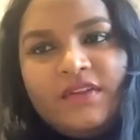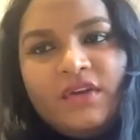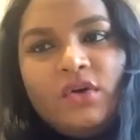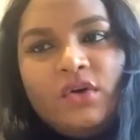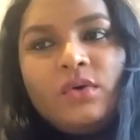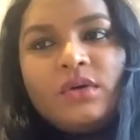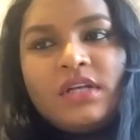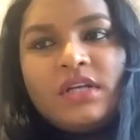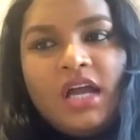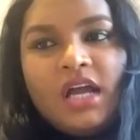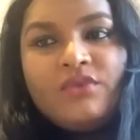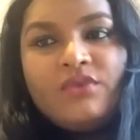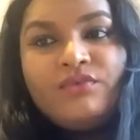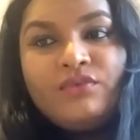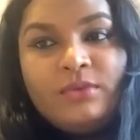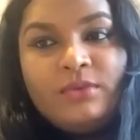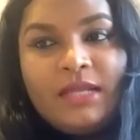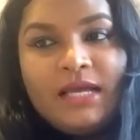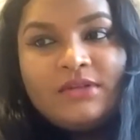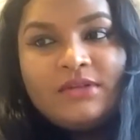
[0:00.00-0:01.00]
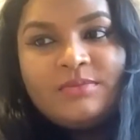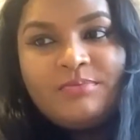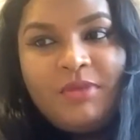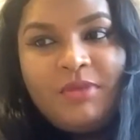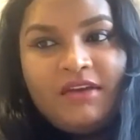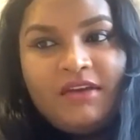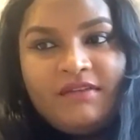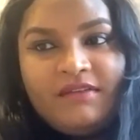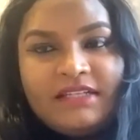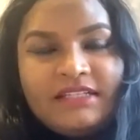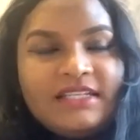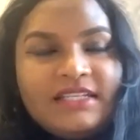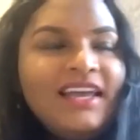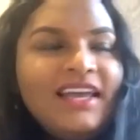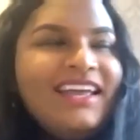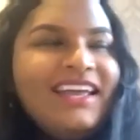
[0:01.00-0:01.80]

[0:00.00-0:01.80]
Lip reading: the court can't rule out a parent.